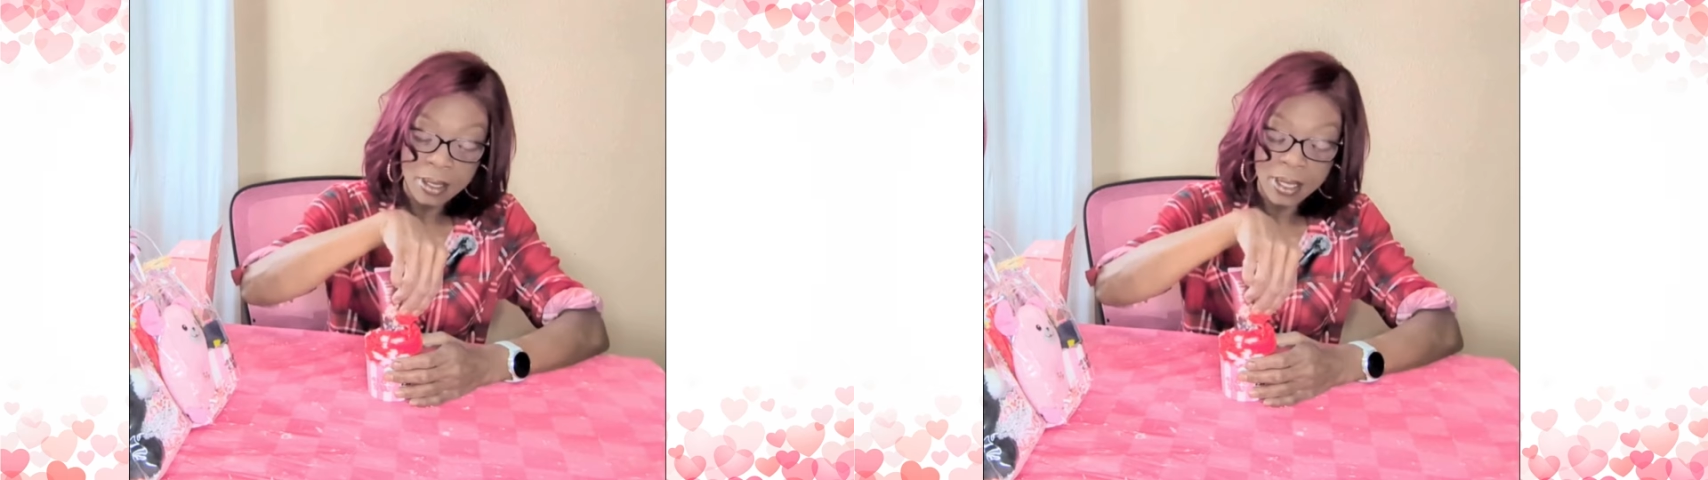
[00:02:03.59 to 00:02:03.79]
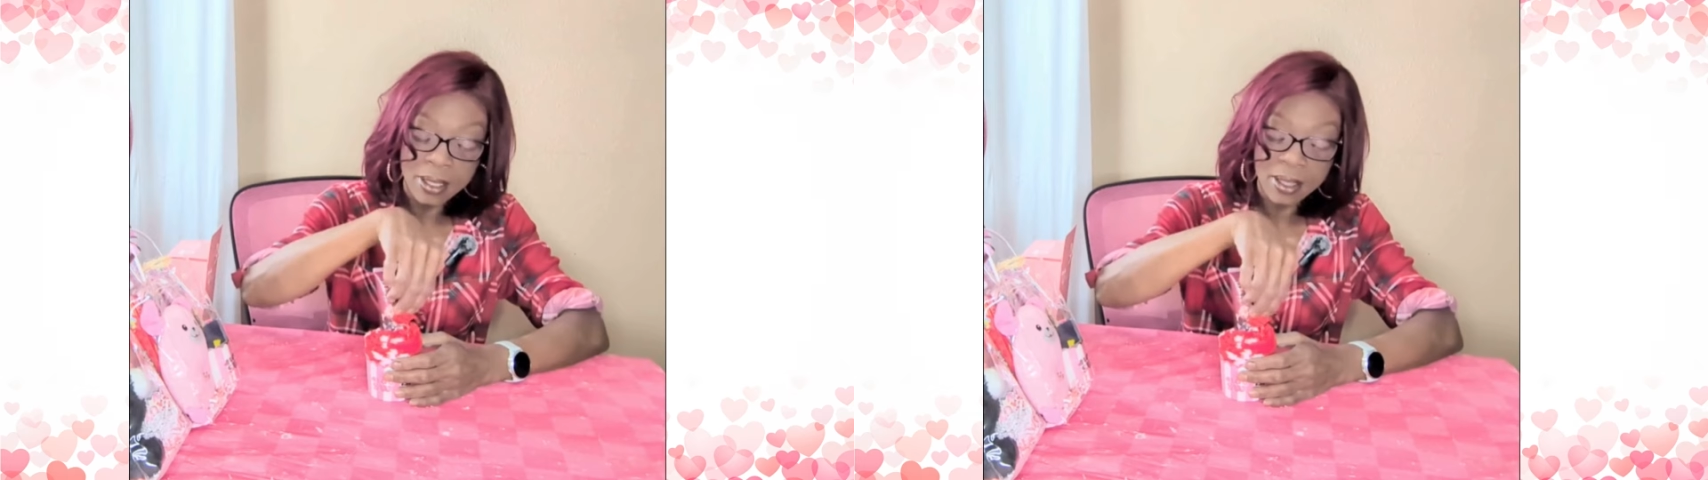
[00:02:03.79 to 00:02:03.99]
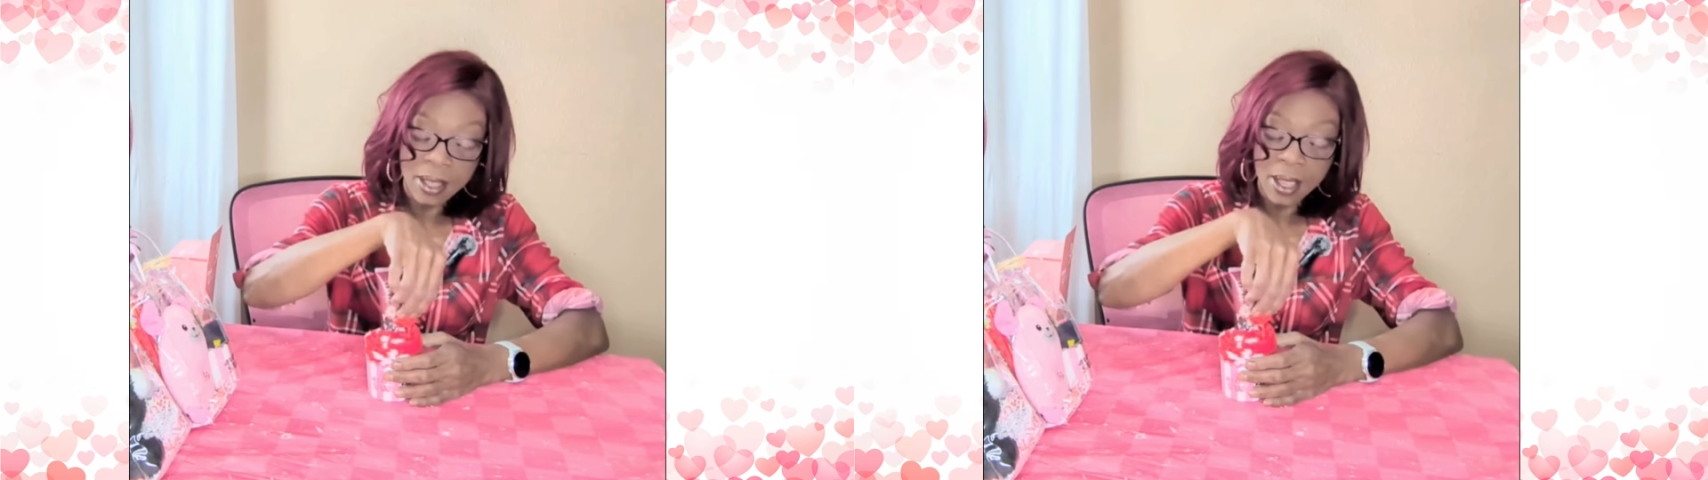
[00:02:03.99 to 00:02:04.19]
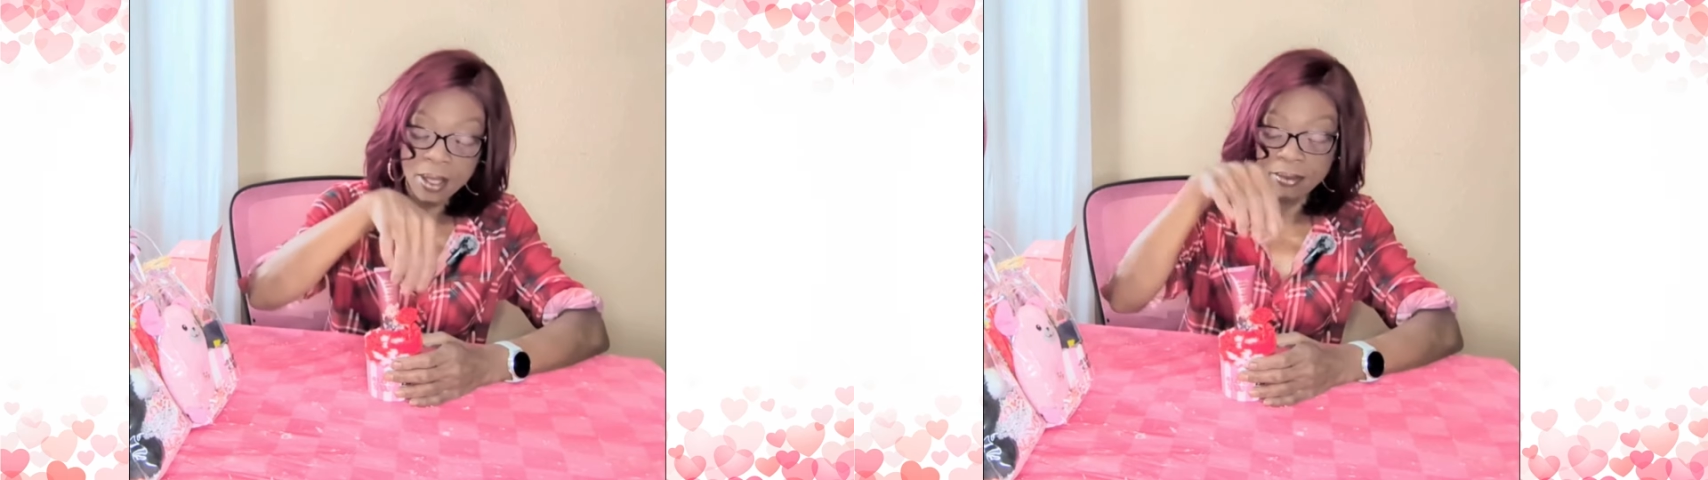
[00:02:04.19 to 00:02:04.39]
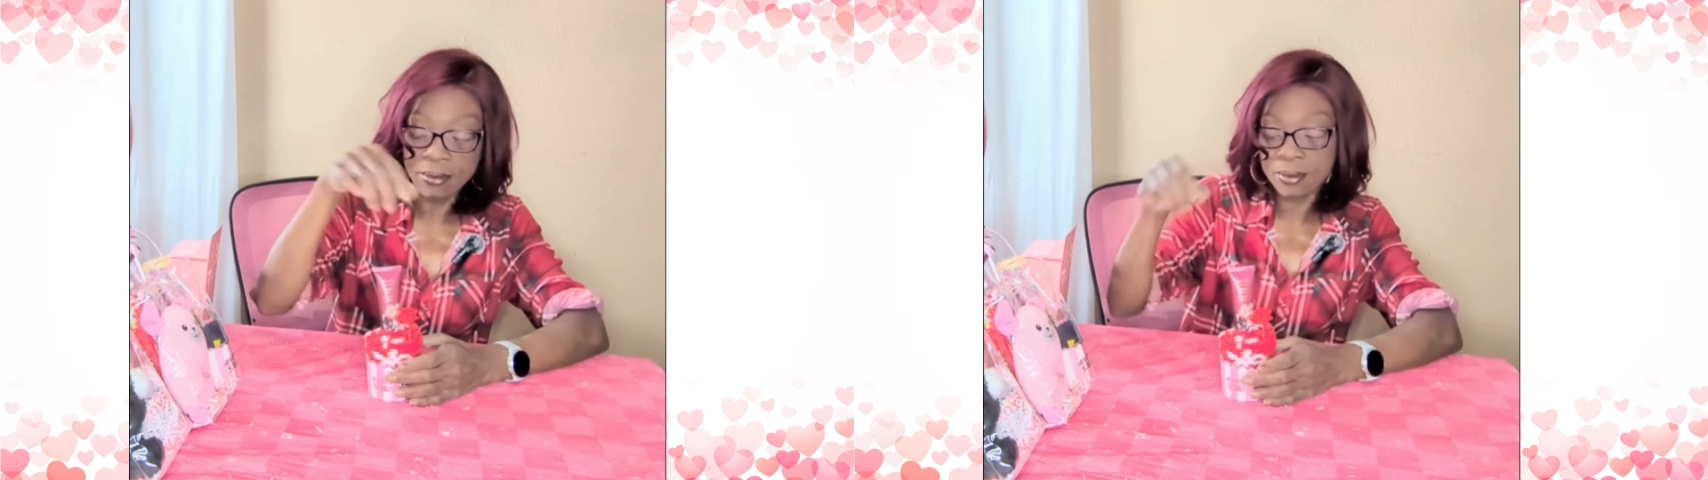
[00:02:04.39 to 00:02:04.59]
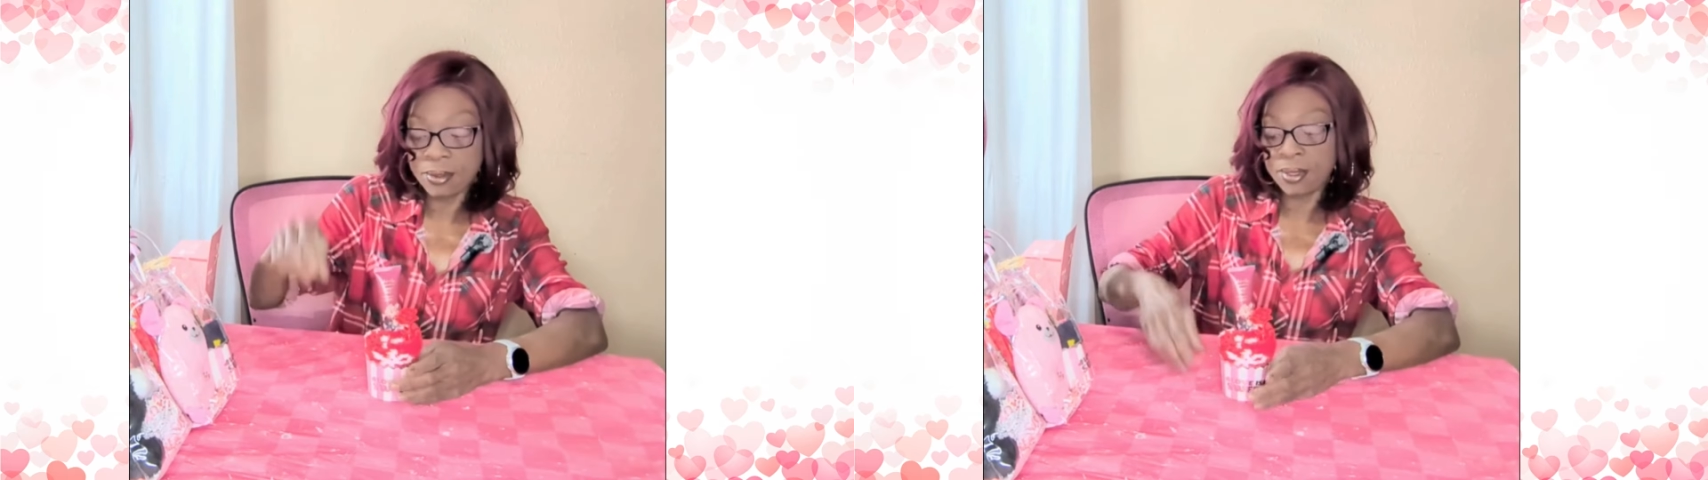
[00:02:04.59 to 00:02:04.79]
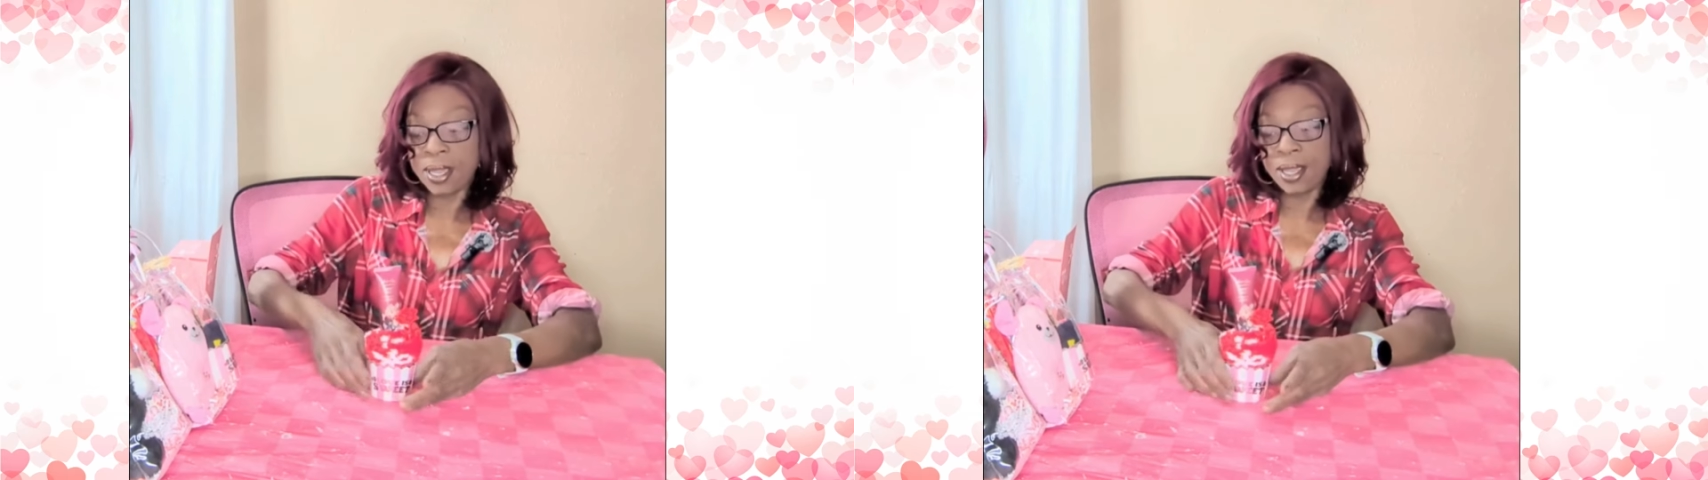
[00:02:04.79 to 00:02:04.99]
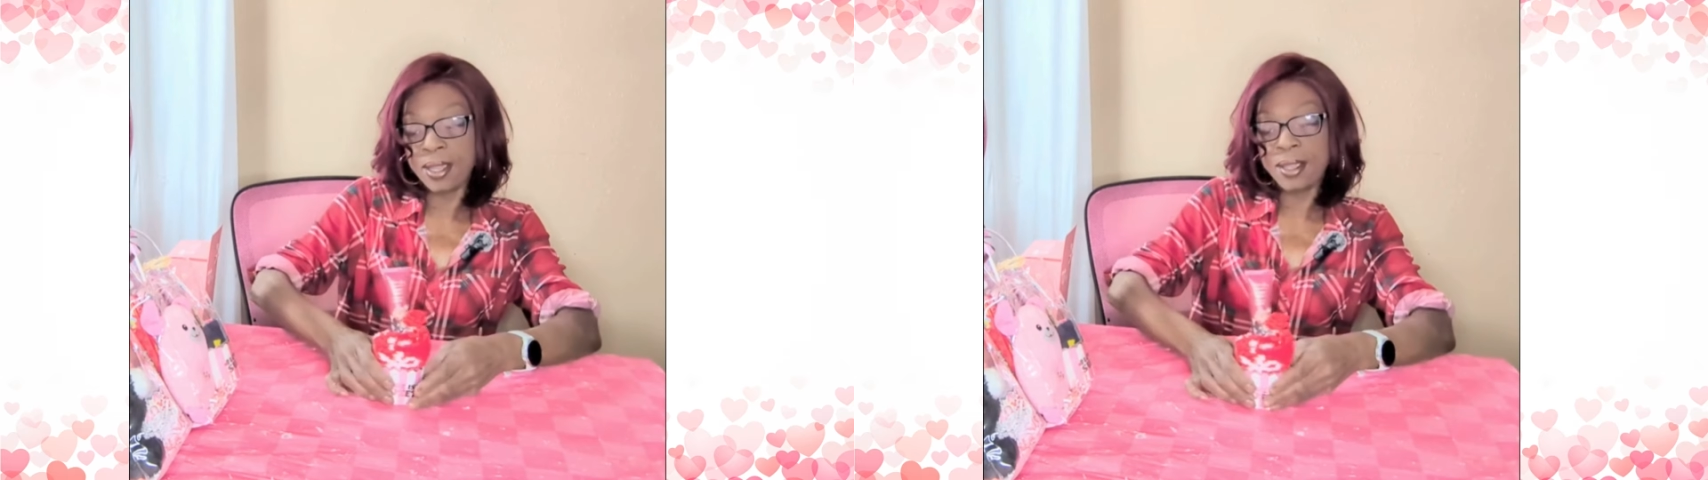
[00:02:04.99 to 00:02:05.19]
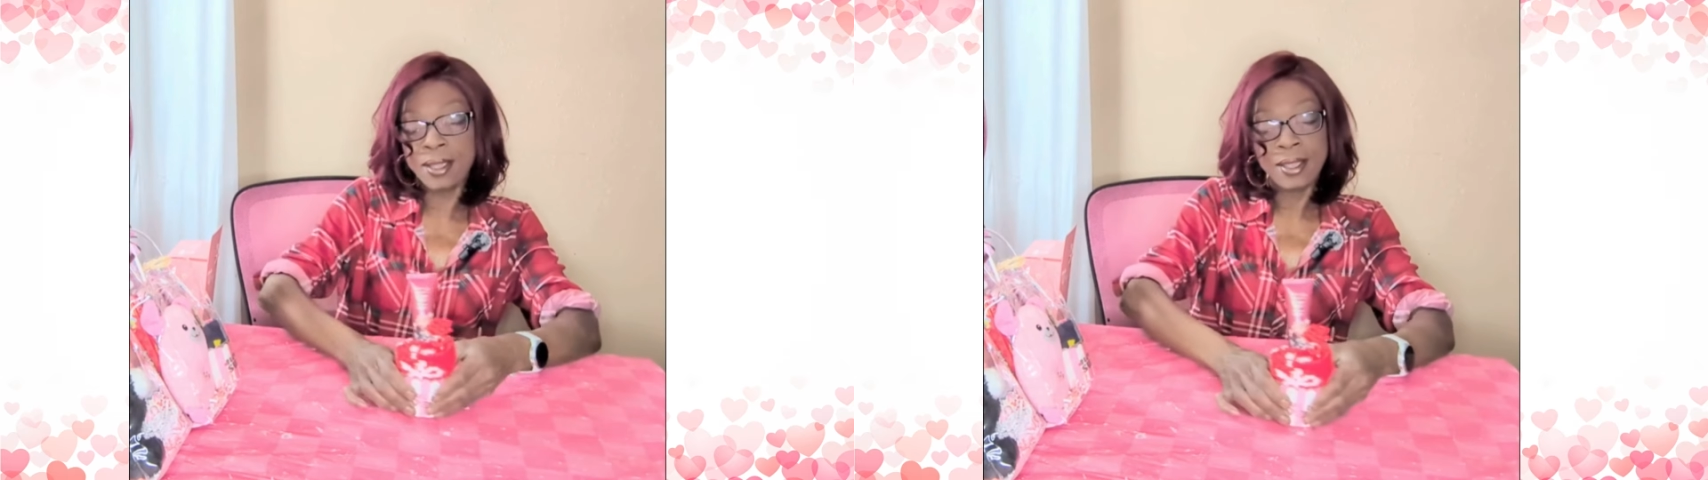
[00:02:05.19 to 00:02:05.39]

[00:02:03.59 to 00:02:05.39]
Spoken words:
like that. Okay.